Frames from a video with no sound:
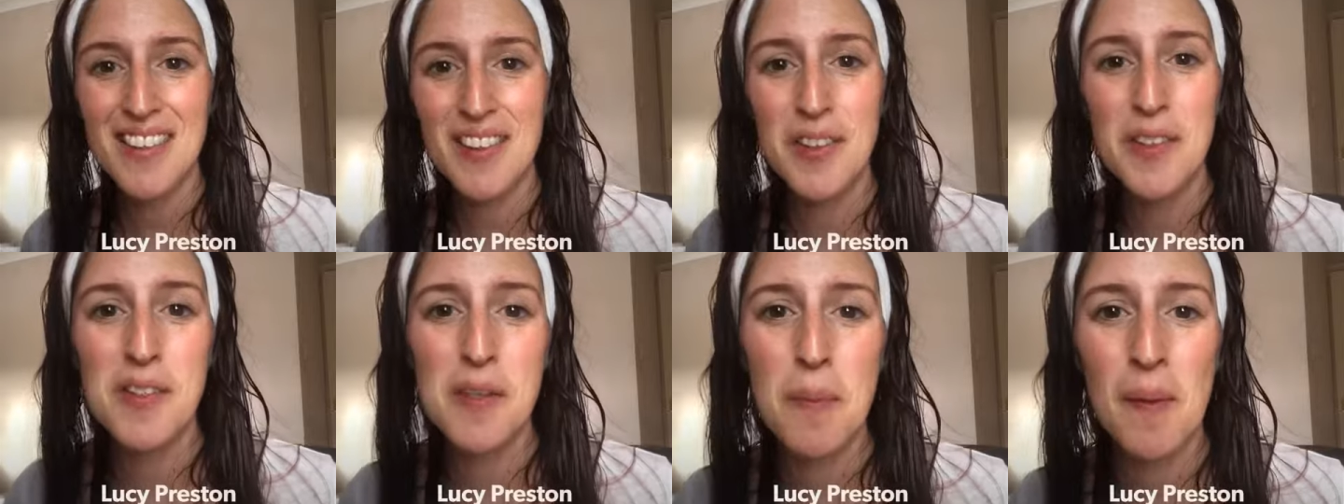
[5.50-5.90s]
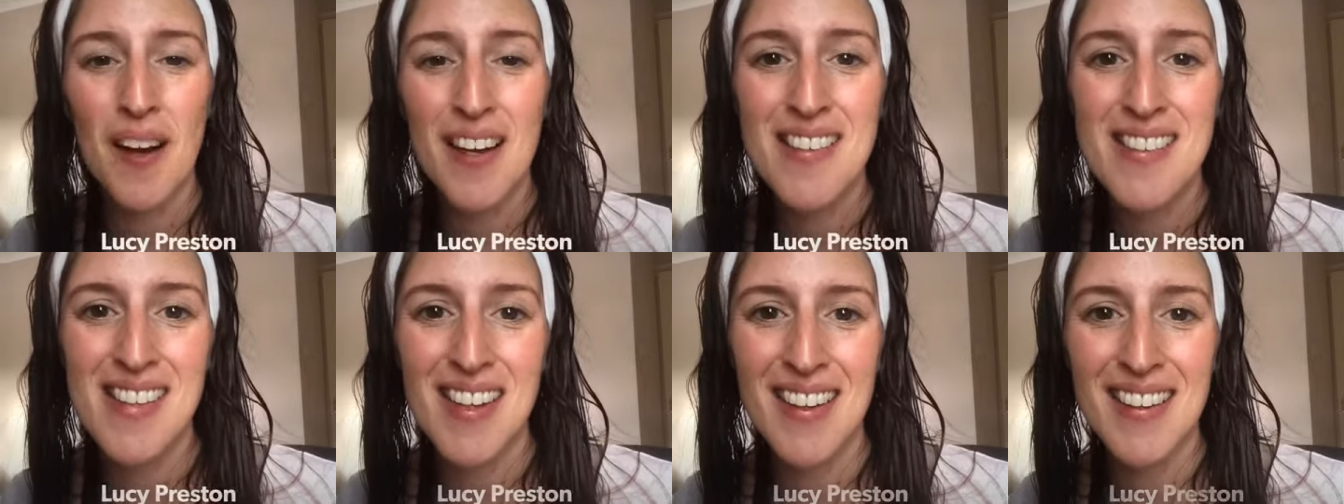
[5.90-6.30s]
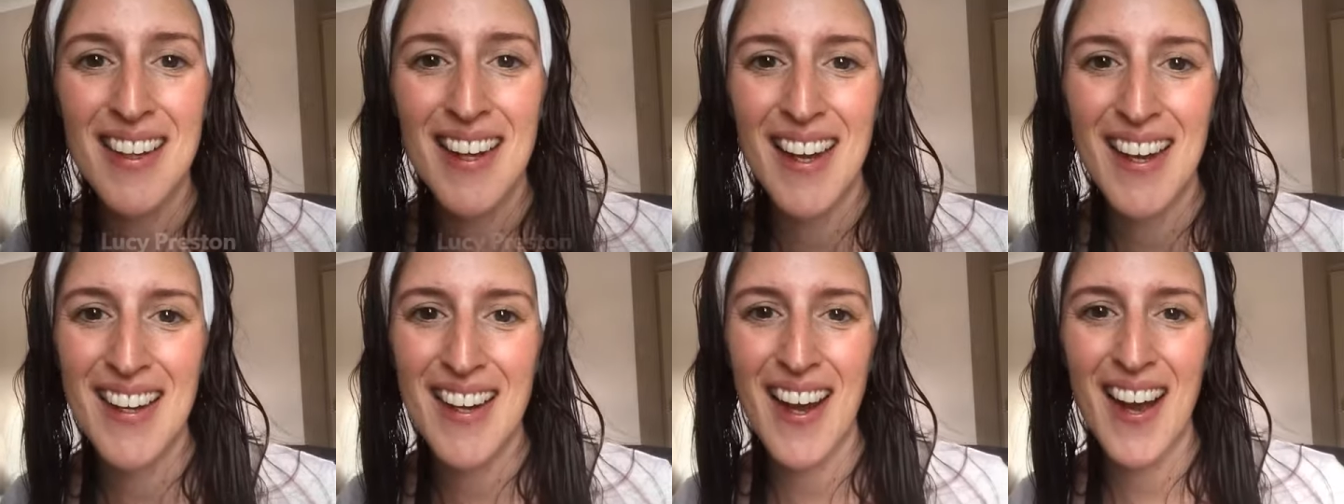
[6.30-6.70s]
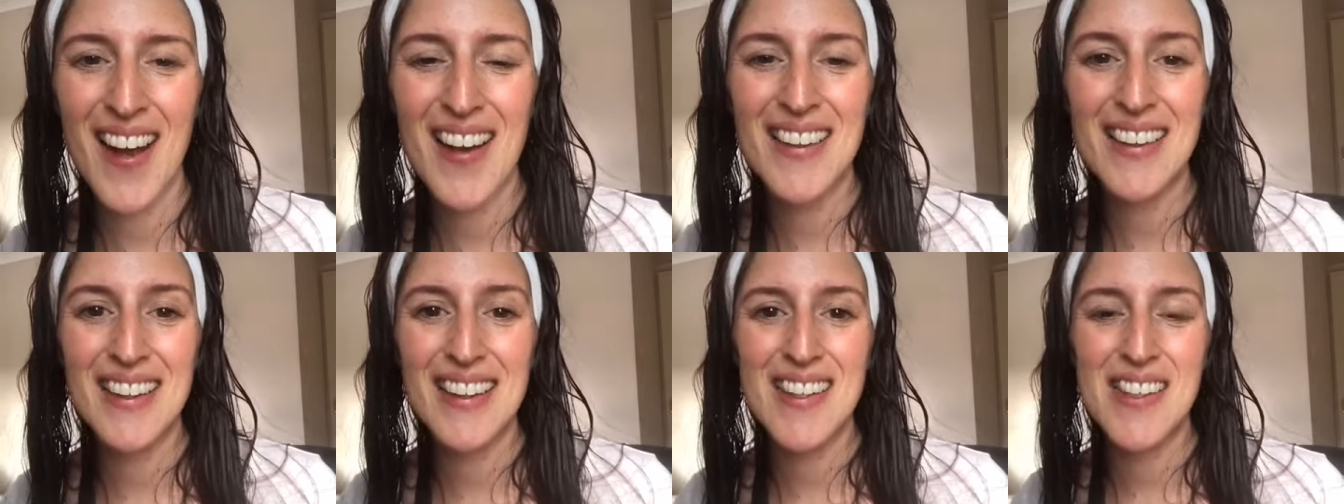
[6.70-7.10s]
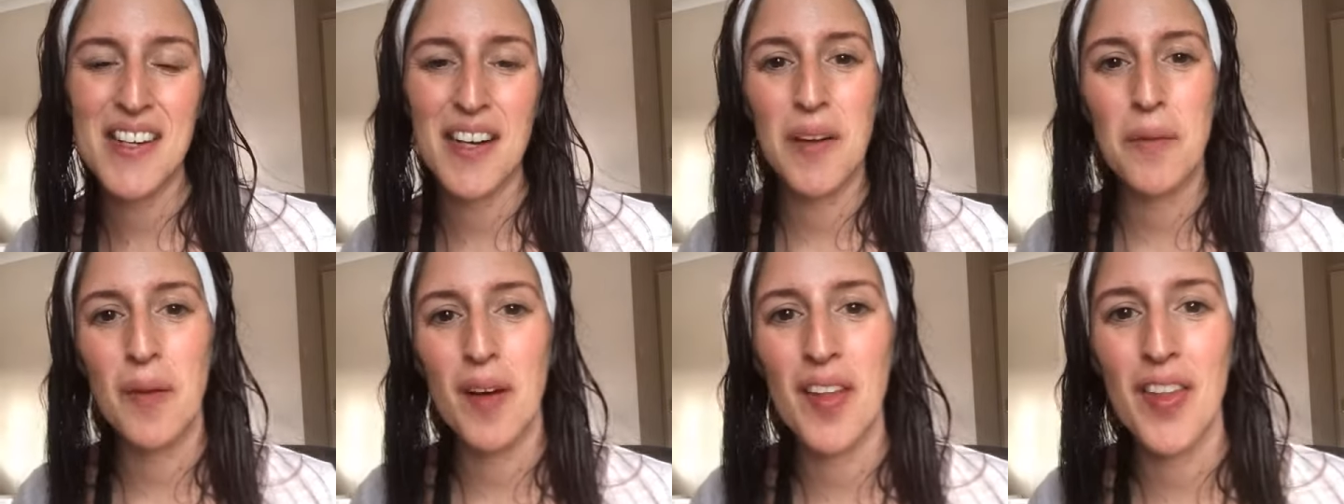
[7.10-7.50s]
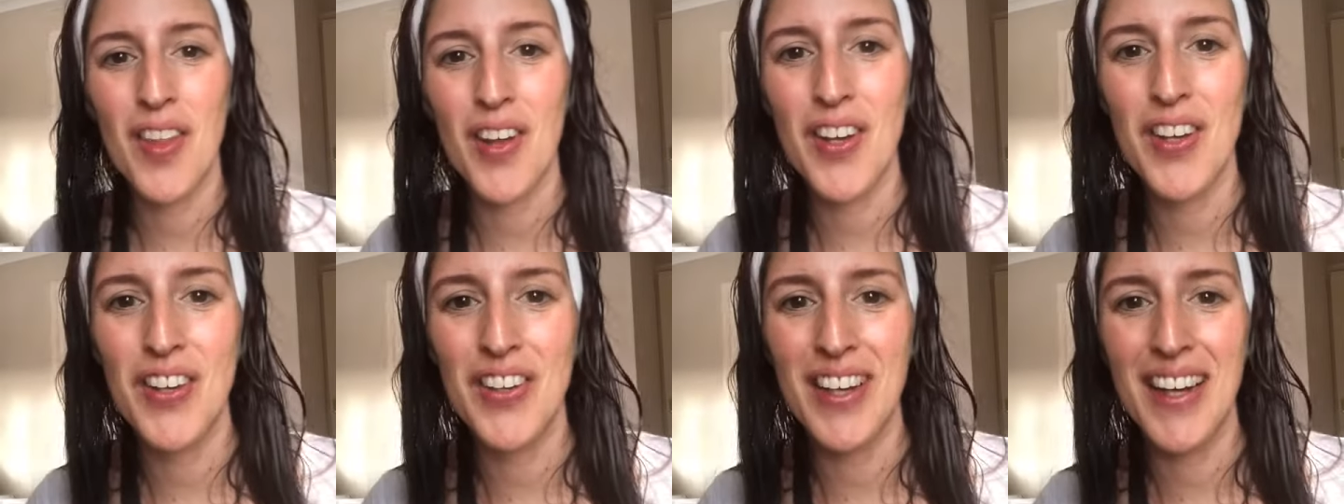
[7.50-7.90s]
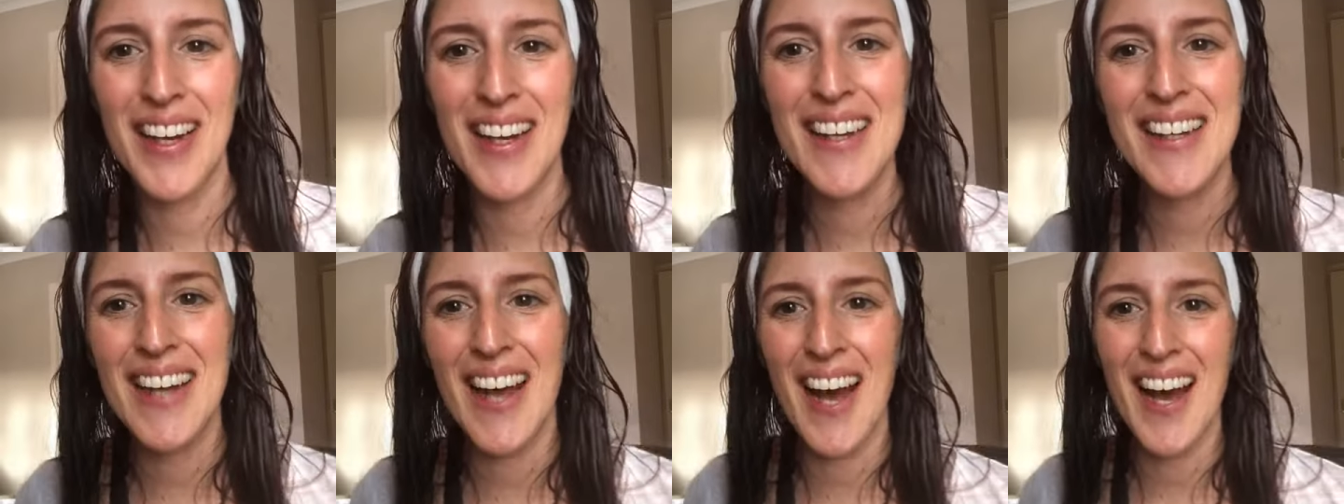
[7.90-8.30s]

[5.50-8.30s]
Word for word: Lucy Preston here, leader with Younique,